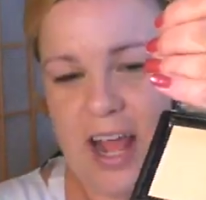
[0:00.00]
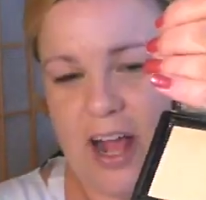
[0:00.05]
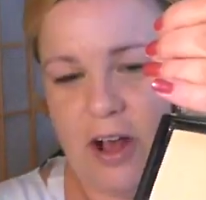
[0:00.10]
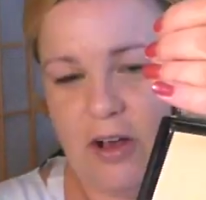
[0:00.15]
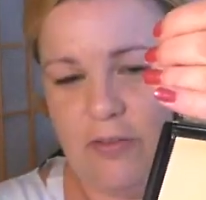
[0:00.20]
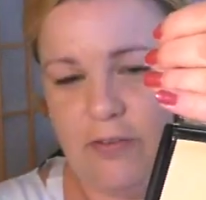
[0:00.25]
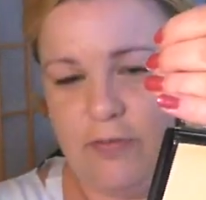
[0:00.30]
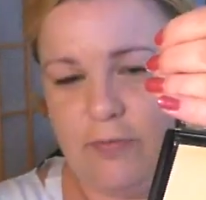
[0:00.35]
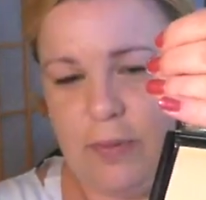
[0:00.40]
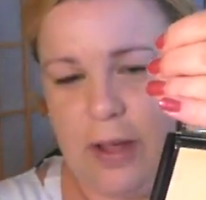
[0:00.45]

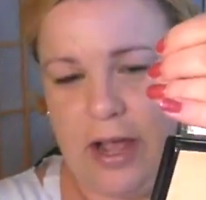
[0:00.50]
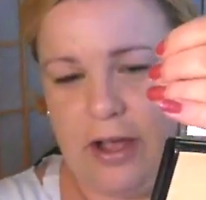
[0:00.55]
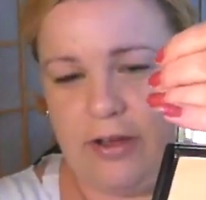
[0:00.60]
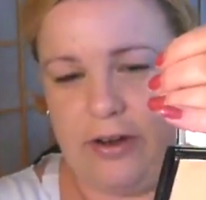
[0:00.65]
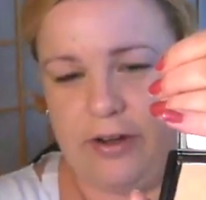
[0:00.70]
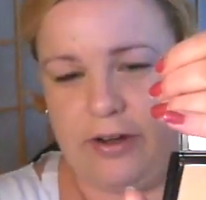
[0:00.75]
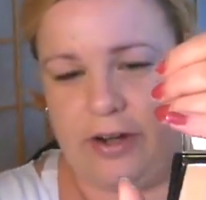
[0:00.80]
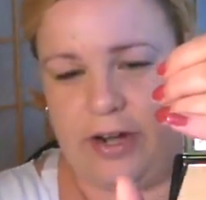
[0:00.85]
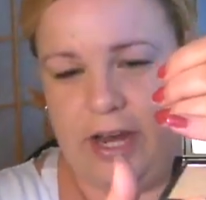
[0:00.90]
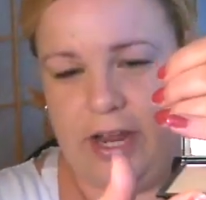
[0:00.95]
e.l.f.
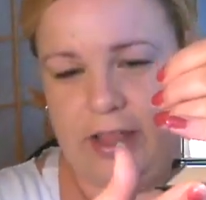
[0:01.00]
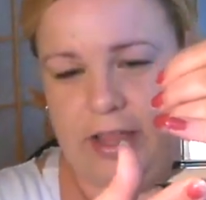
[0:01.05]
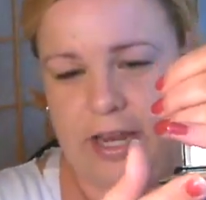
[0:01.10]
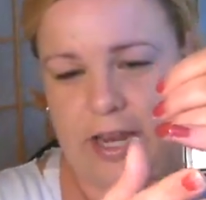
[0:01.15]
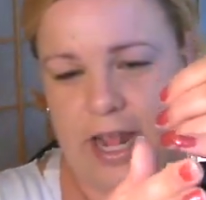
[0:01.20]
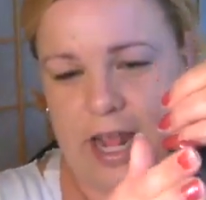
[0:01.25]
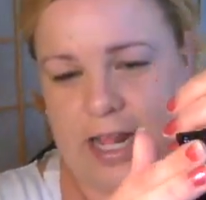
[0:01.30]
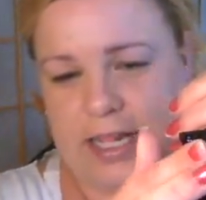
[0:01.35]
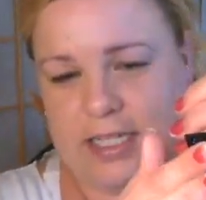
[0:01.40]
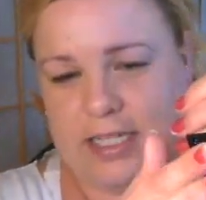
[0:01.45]
powder, and then
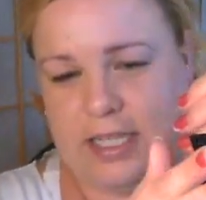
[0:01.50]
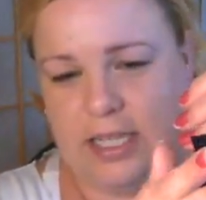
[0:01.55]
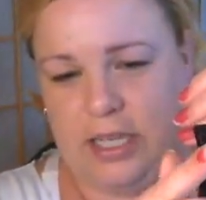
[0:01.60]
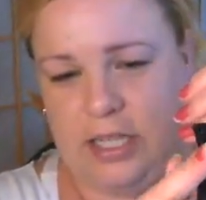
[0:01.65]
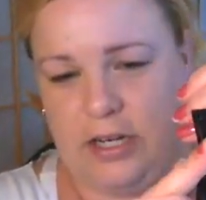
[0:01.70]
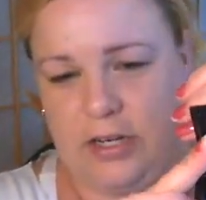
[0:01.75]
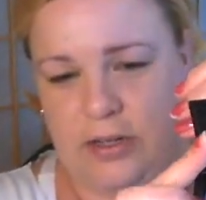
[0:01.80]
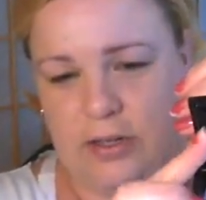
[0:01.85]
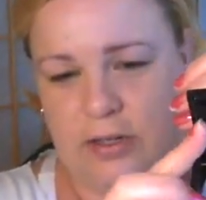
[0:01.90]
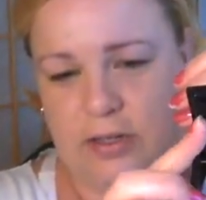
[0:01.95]
it has the
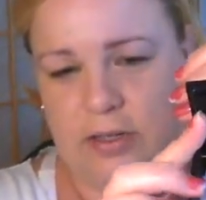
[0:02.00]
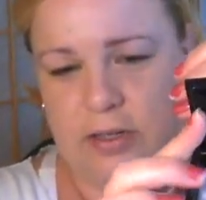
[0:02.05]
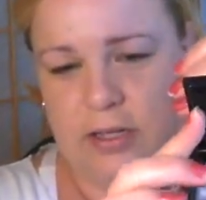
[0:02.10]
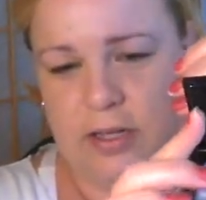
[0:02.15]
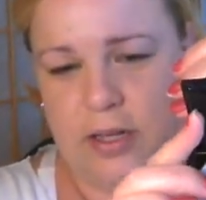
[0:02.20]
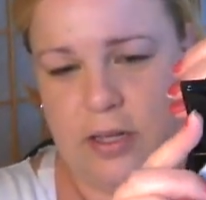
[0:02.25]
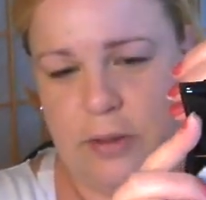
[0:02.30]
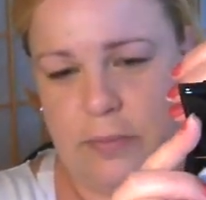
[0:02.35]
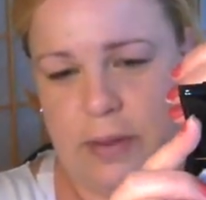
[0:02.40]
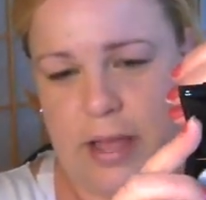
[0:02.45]
little
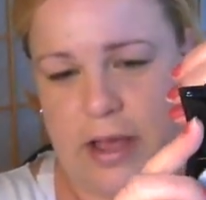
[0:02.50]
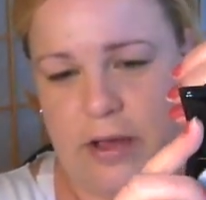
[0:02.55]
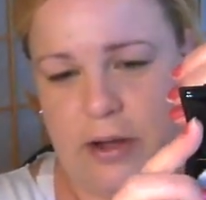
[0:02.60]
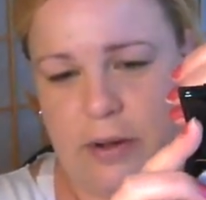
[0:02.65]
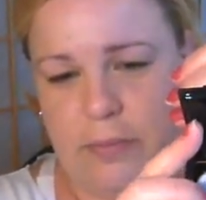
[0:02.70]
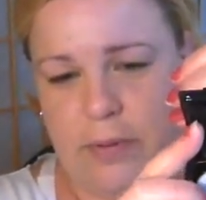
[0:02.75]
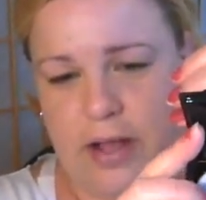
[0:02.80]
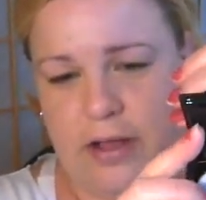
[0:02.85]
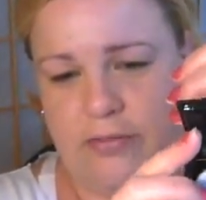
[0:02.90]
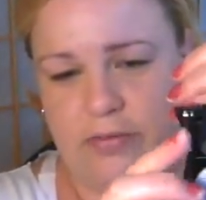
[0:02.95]

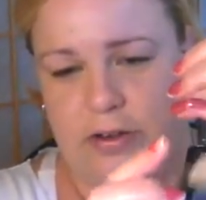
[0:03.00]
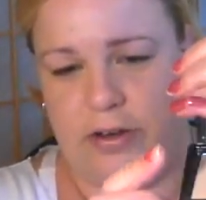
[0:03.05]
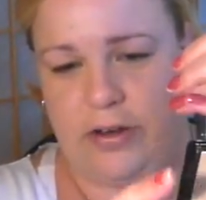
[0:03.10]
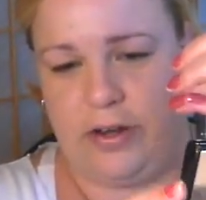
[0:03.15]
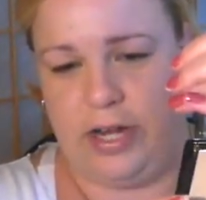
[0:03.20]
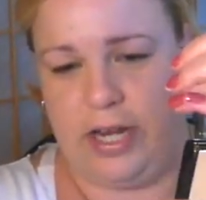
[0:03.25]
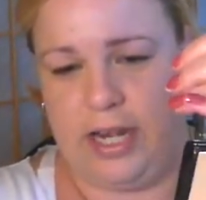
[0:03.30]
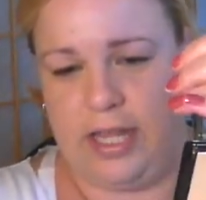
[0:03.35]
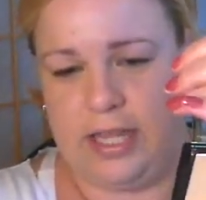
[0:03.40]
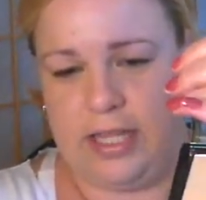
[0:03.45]
powder puff
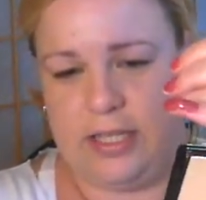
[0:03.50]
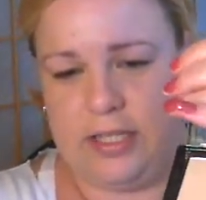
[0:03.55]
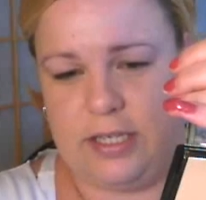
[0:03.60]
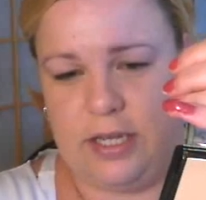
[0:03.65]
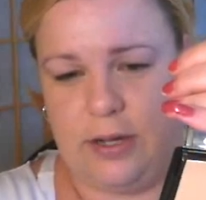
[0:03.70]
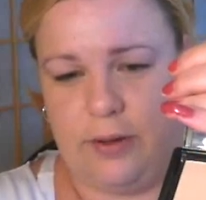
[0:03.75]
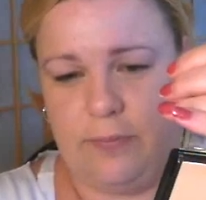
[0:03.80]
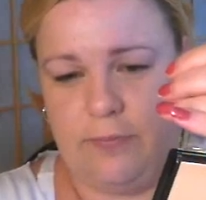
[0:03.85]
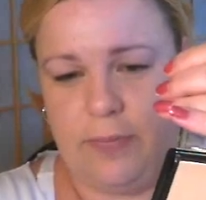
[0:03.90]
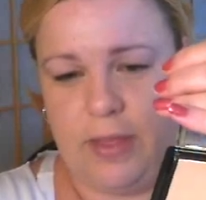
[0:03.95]
underneath.
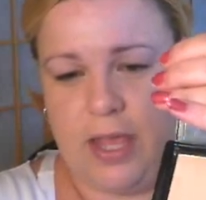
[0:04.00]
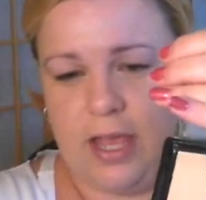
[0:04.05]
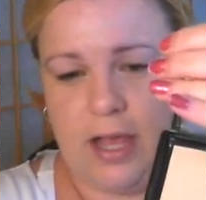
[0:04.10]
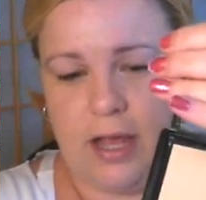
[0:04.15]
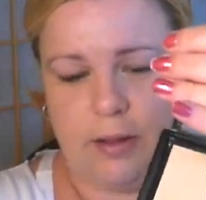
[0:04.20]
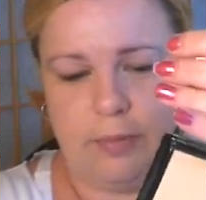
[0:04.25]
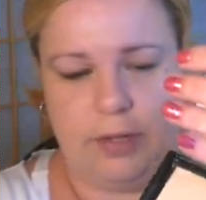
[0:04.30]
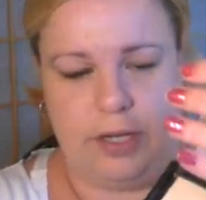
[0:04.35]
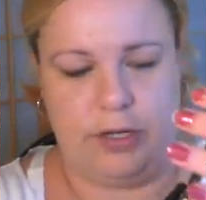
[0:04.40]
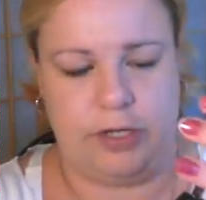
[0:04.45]
So
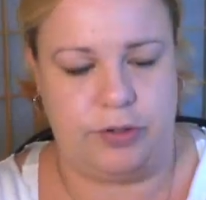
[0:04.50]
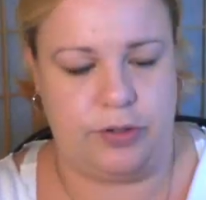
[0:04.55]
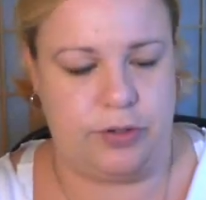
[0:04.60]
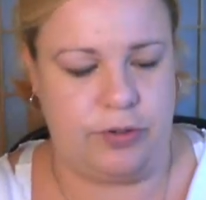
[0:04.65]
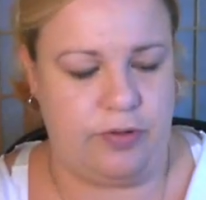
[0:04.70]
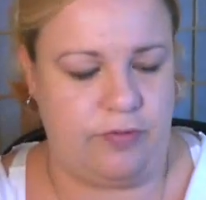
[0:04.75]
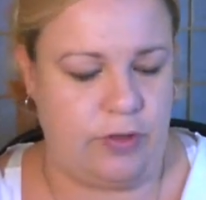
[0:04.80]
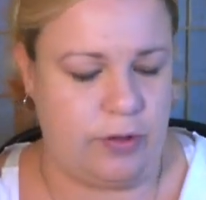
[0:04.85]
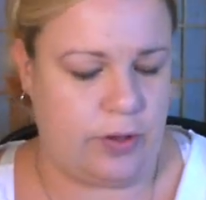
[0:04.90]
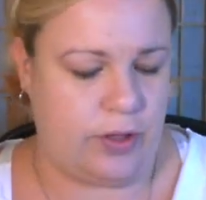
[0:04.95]
I'll be doing a
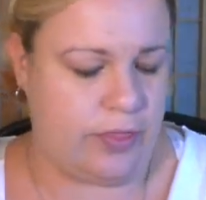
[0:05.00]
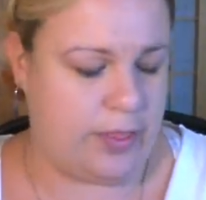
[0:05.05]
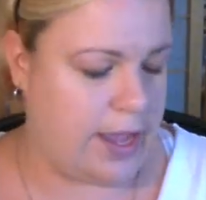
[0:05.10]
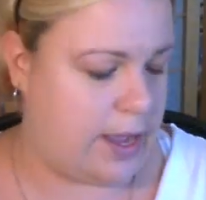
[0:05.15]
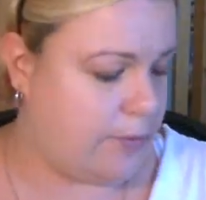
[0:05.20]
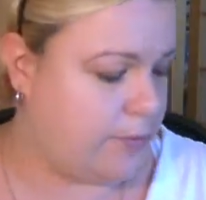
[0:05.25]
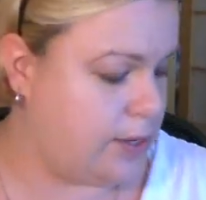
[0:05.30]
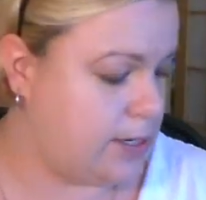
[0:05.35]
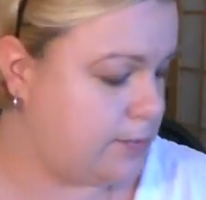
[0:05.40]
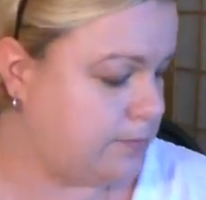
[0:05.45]
review on
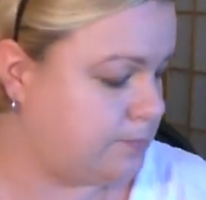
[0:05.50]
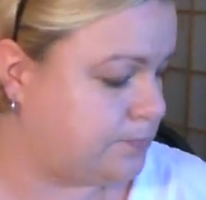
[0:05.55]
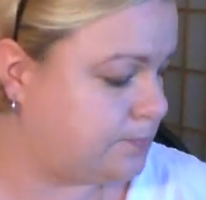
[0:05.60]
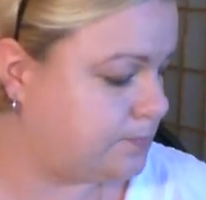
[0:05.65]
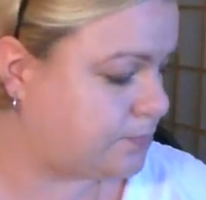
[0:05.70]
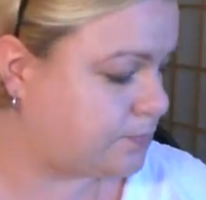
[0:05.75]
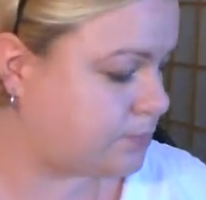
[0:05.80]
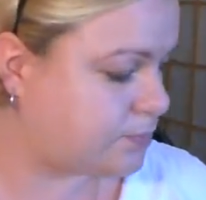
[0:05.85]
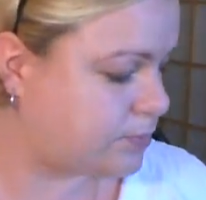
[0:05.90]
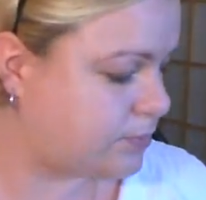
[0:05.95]
that one.
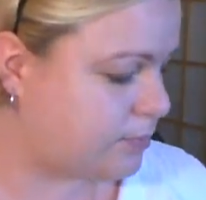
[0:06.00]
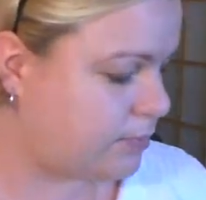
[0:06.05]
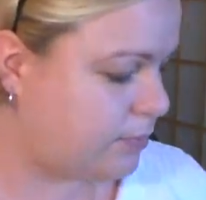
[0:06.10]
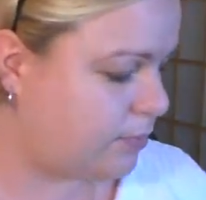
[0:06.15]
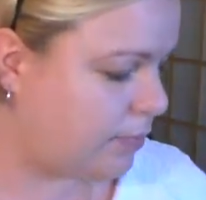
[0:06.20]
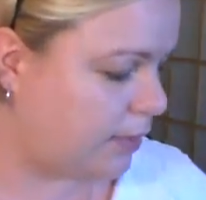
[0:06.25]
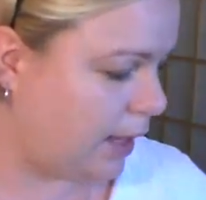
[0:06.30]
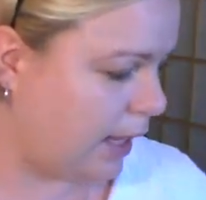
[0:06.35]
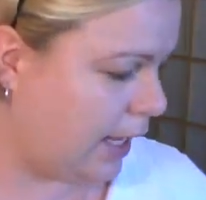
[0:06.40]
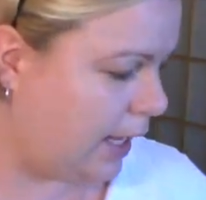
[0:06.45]

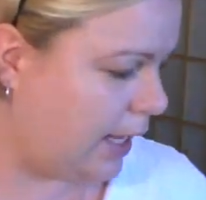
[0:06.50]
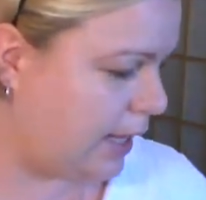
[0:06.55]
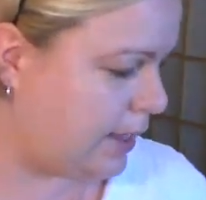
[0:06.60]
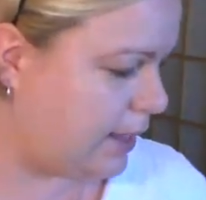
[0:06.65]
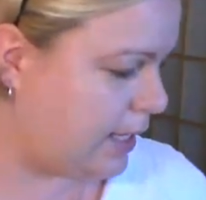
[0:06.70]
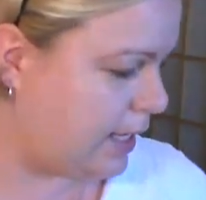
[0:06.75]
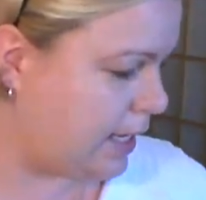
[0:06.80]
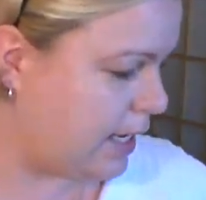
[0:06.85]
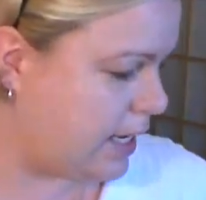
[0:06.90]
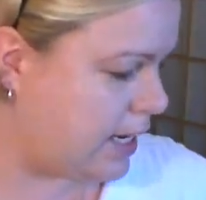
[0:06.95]
And
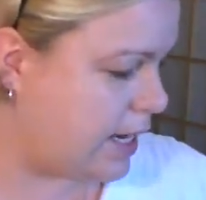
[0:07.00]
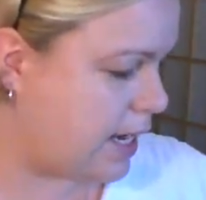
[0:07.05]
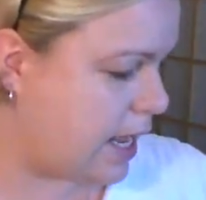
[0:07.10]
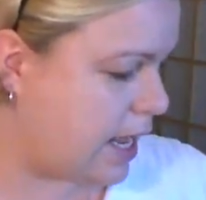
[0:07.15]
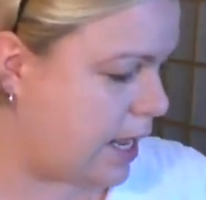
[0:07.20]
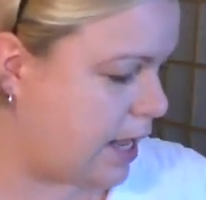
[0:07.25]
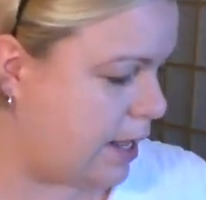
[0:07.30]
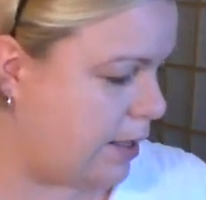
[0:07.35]
then